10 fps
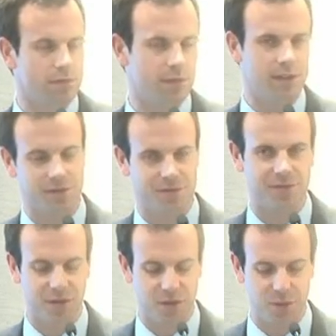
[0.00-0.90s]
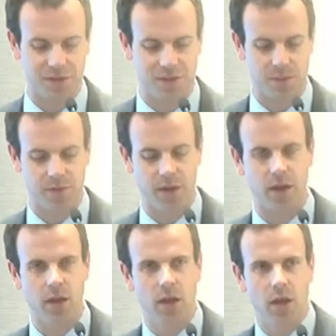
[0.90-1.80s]
That's a little bit simplified.
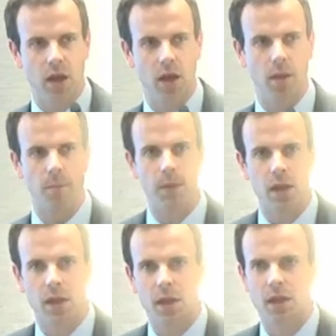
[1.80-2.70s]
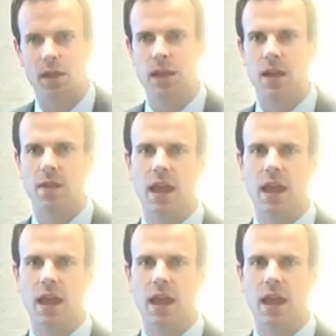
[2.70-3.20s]
Yet